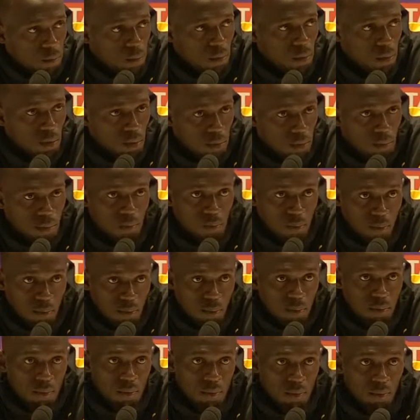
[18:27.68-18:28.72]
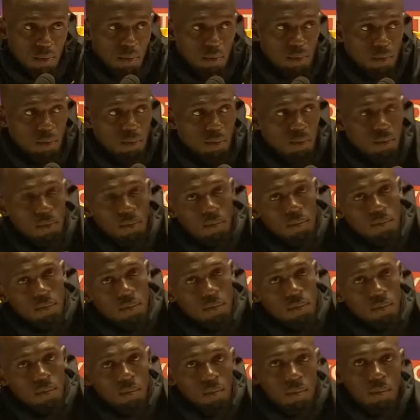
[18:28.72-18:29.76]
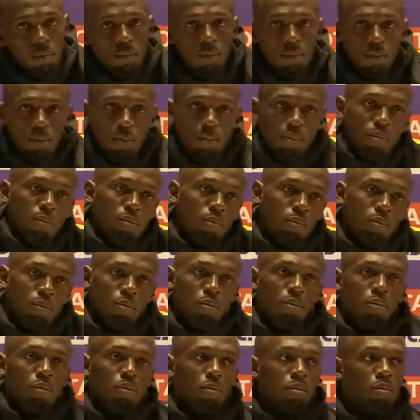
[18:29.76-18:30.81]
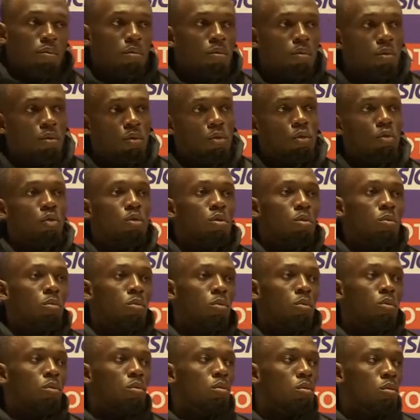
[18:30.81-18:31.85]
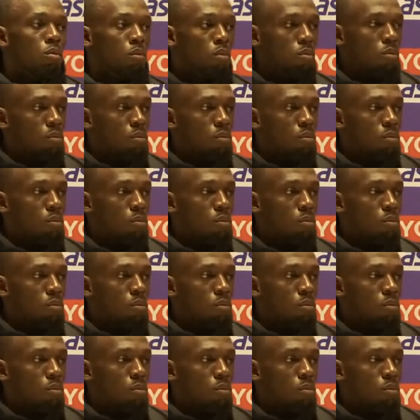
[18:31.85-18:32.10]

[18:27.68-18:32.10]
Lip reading: Okay, we've got two last questions. This gentleman here has had his hand up.